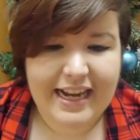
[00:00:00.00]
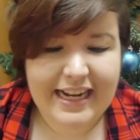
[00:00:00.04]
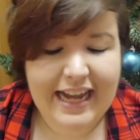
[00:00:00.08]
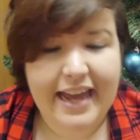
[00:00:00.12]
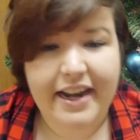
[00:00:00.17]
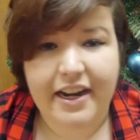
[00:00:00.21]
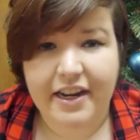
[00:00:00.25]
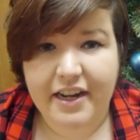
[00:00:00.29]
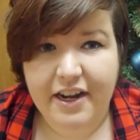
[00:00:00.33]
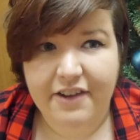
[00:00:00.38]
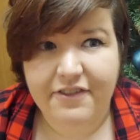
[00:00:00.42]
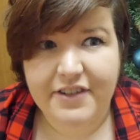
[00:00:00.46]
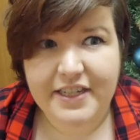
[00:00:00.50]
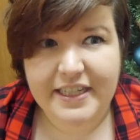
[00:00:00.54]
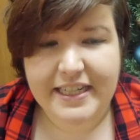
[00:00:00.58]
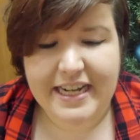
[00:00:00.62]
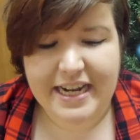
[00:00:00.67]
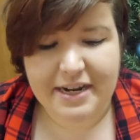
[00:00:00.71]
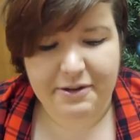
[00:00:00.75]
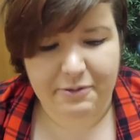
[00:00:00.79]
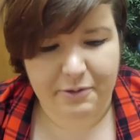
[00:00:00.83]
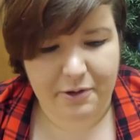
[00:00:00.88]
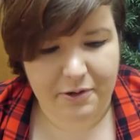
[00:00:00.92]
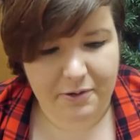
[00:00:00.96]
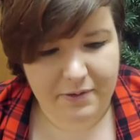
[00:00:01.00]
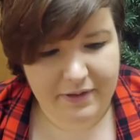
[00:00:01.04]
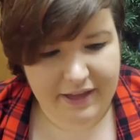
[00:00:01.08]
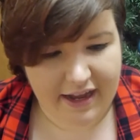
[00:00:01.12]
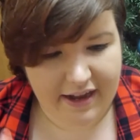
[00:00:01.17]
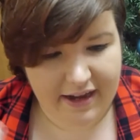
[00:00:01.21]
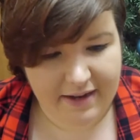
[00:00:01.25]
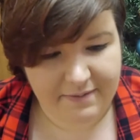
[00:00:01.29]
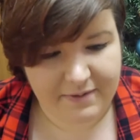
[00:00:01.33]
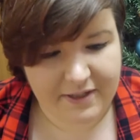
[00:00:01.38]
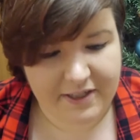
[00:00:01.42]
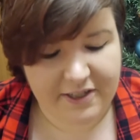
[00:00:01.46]
Again, another sequel
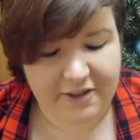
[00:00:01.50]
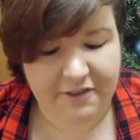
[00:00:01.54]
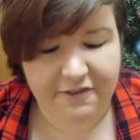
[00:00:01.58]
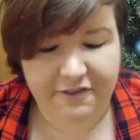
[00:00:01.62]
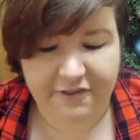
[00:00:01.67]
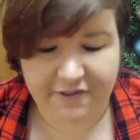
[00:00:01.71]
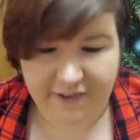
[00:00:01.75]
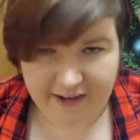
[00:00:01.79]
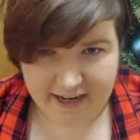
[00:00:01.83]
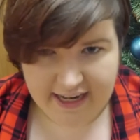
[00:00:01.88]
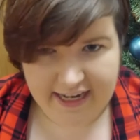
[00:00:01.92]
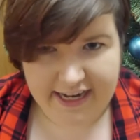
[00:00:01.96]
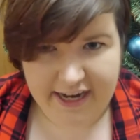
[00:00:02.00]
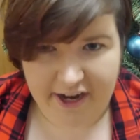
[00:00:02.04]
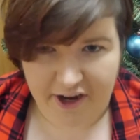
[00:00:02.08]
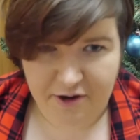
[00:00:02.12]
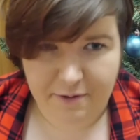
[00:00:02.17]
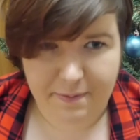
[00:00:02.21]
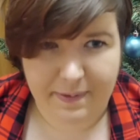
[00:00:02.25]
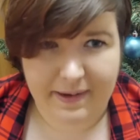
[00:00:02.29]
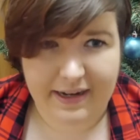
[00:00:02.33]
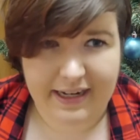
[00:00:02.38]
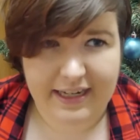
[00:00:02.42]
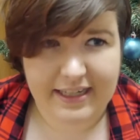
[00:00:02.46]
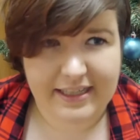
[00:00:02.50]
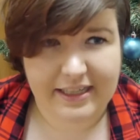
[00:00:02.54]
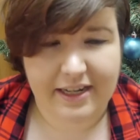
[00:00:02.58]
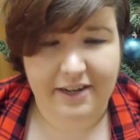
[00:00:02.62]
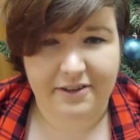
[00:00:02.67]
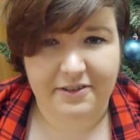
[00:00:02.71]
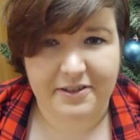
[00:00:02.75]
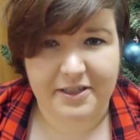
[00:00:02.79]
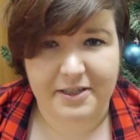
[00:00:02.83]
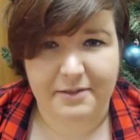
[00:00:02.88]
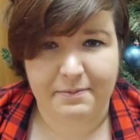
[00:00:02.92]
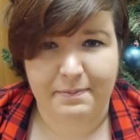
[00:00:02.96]
that I'm severely hoping is
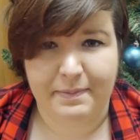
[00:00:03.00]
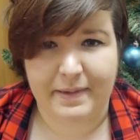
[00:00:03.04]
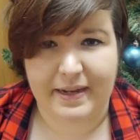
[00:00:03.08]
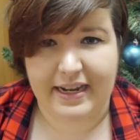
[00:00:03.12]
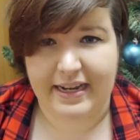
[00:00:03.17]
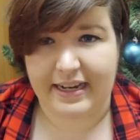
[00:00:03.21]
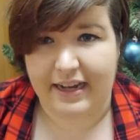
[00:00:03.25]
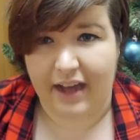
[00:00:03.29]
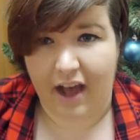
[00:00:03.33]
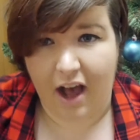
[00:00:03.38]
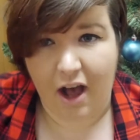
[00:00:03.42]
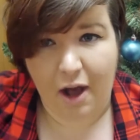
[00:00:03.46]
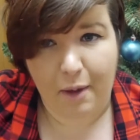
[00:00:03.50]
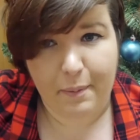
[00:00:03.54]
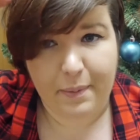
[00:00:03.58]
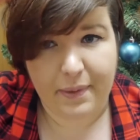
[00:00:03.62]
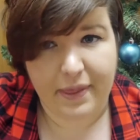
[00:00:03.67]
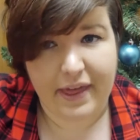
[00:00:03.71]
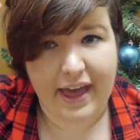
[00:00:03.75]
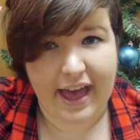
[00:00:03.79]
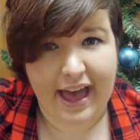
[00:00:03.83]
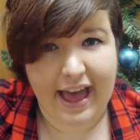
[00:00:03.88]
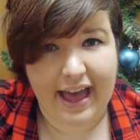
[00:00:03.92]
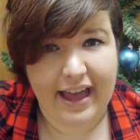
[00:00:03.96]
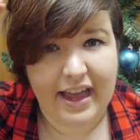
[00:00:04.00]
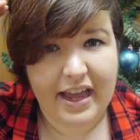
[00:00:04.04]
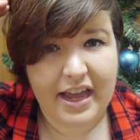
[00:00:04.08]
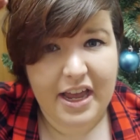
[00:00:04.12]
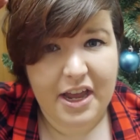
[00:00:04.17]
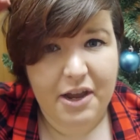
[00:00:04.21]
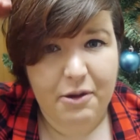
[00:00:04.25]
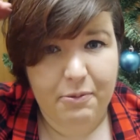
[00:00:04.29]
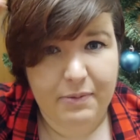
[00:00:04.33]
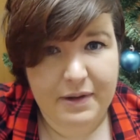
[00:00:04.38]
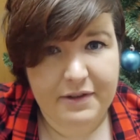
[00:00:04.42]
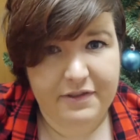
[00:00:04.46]
going to be up there
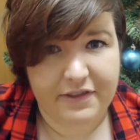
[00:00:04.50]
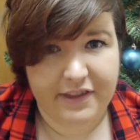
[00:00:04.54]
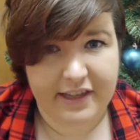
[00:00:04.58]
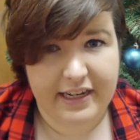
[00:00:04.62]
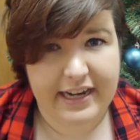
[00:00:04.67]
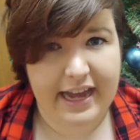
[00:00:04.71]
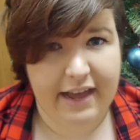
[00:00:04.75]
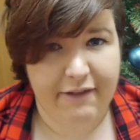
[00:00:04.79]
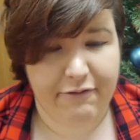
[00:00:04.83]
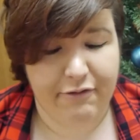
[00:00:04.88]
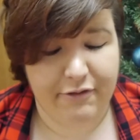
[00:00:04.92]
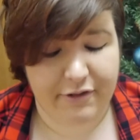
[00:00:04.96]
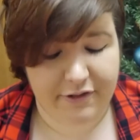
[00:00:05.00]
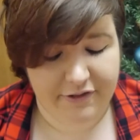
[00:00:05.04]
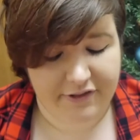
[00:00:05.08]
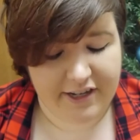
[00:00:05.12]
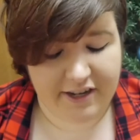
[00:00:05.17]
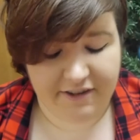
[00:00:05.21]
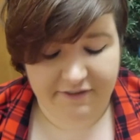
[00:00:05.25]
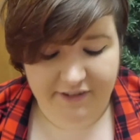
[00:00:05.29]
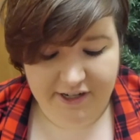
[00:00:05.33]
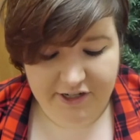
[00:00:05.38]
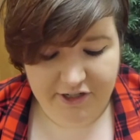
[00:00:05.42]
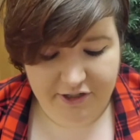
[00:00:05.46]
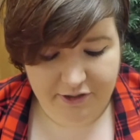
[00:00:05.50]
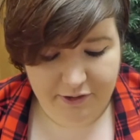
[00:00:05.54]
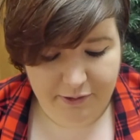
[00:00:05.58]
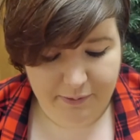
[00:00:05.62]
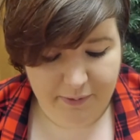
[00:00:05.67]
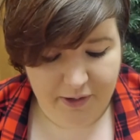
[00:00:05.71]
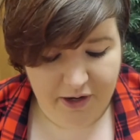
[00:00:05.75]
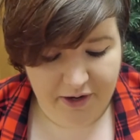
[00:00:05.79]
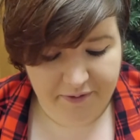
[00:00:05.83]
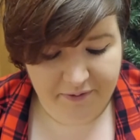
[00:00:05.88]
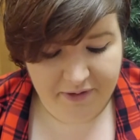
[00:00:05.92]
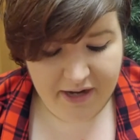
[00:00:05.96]
with the level of the original
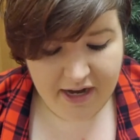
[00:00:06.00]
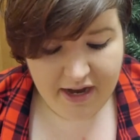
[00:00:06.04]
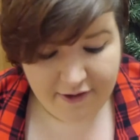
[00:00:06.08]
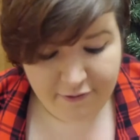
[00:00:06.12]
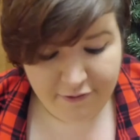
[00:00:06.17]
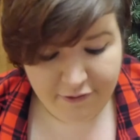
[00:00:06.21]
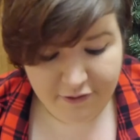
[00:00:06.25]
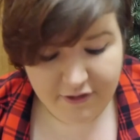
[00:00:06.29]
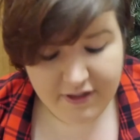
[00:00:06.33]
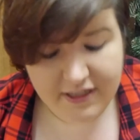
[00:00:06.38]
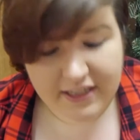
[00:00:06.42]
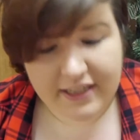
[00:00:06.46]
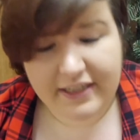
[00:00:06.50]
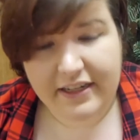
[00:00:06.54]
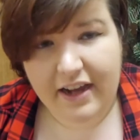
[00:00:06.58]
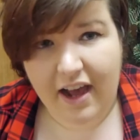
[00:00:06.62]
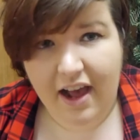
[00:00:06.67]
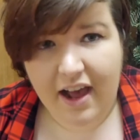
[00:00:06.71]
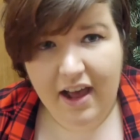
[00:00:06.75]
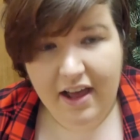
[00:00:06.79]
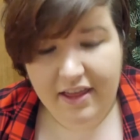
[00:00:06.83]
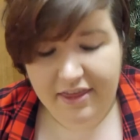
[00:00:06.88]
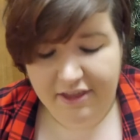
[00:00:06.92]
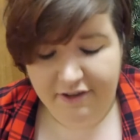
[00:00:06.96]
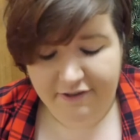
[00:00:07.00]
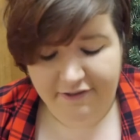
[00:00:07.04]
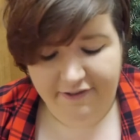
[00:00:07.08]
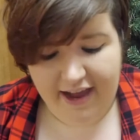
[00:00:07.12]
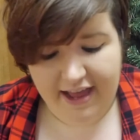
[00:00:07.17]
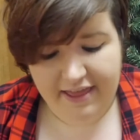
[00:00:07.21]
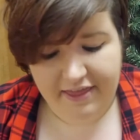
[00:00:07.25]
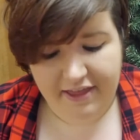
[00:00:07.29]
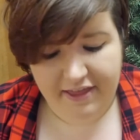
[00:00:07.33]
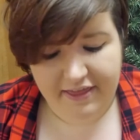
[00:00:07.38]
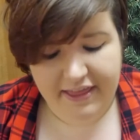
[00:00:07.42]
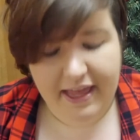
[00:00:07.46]
one. For a start, the
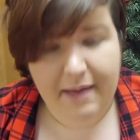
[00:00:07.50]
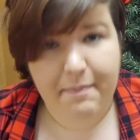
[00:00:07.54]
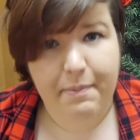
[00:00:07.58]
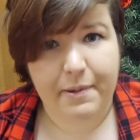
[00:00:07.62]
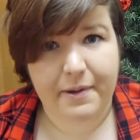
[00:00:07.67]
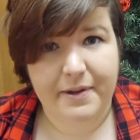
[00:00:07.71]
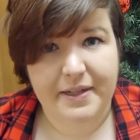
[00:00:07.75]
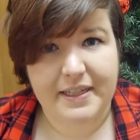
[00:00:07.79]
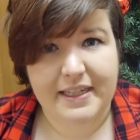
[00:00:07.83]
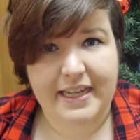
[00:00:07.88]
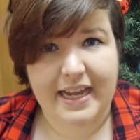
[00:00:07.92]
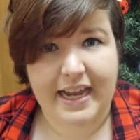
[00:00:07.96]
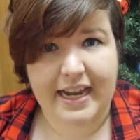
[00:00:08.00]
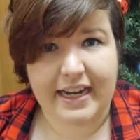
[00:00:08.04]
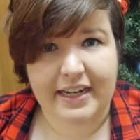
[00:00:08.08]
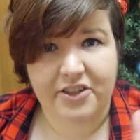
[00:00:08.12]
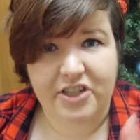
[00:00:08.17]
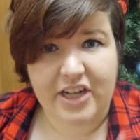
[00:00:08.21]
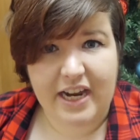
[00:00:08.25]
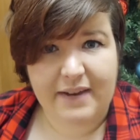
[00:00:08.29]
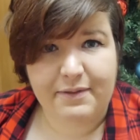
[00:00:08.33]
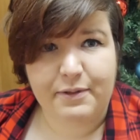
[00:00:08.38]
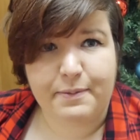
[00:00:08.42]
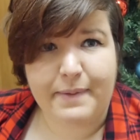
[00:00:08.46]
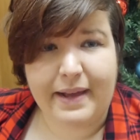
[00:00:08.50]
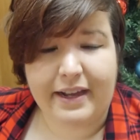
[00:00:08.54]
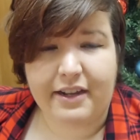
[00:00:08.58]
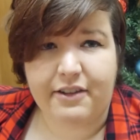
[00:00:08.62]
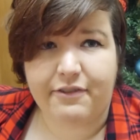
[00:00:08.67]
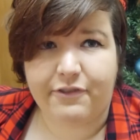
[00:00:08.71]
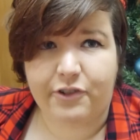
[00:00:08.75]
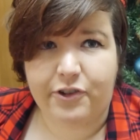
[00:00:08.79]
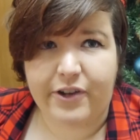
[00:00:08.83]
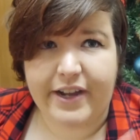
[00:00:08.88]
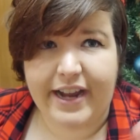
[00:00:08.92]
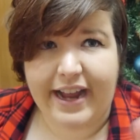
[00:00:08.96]
fact that they're putting James
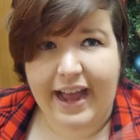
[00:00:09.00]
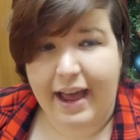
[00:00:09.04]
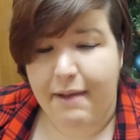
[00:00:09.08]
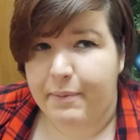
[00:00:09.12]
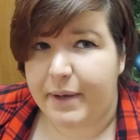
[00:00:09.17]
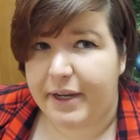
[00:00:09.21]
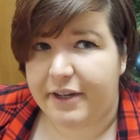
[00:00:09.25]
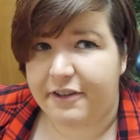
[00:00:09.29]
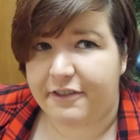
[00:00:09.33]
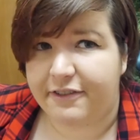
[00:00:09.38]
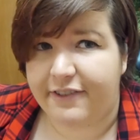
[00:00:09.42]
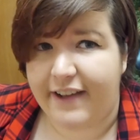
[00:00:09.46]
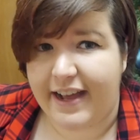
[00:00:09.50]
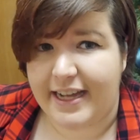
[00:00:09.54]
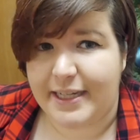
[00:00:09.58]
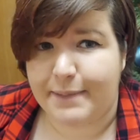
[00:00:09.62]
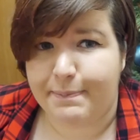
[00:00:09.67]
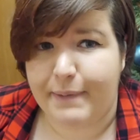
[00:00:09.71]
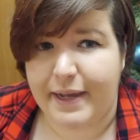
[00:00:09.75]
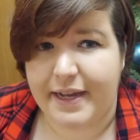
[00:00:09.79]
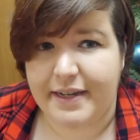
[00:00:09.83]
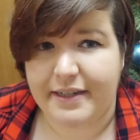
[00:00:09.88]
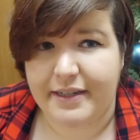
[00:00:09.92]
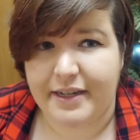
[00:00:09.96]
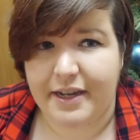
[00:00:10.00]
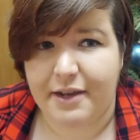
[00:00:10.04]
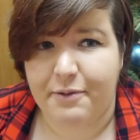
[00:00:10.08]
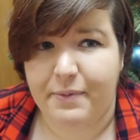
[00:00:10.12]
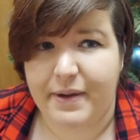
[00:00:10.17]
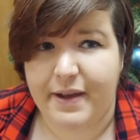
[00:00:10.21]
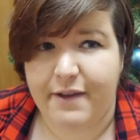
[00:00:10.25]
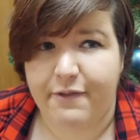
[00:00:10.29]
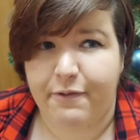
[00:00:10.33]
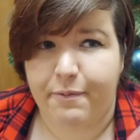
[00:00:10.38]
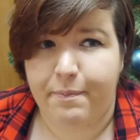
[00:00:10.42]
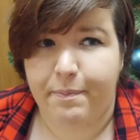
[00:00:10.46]
McAvoy and Michael Fassbender
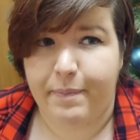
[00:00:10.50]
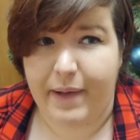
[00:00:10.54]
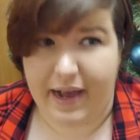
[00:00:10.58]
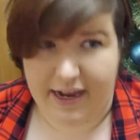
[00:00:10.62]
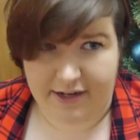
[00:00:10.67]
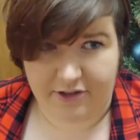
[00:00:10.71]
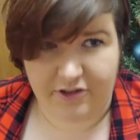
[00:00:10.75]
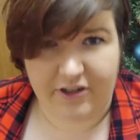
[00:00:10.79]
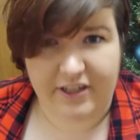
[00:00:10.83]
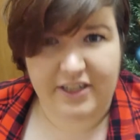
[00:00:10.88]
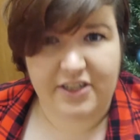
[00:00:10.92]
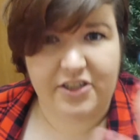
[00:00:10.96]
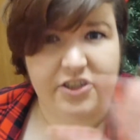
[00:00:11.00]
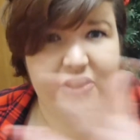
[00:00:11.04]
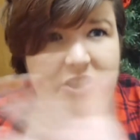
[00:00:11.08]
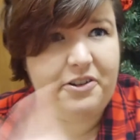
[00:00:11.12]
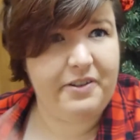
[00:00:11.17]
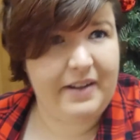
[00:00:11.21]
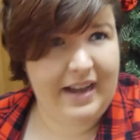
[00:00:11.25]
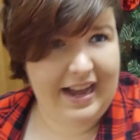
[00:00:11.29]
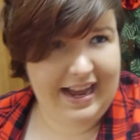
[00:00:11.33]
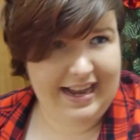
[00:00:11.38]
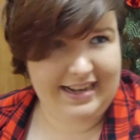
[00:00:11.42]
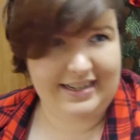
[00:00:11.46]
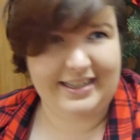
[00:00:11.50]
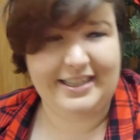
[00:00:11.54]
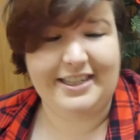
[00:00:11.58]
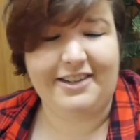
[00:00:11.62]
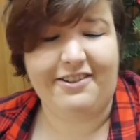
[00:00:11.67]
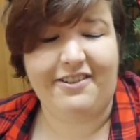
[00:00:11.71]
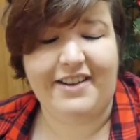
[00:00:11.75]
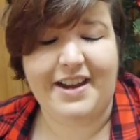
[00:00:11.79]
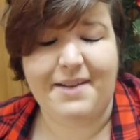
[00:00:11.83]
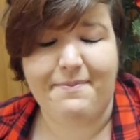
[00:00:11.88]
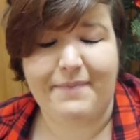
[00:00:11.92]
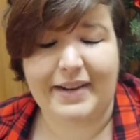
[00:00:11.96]
with Patrick Stewart and
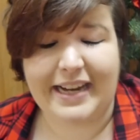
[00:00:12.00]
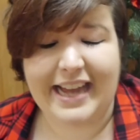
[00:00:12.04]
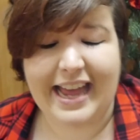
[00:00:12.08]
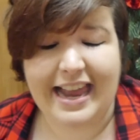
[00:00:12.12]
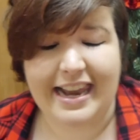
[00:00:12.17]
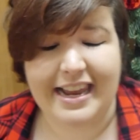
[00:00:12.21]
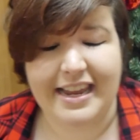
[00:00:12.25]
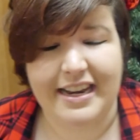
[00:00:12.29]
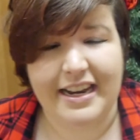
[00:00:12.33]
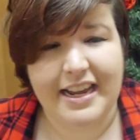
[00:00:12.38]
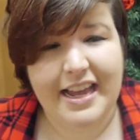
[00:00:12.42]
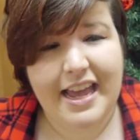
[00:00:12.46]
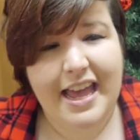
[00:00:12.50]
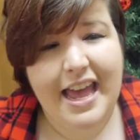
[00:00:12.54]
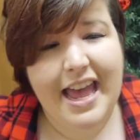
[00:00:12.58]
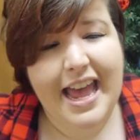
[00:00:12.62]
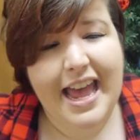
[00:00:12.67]
Sir Ian McKellen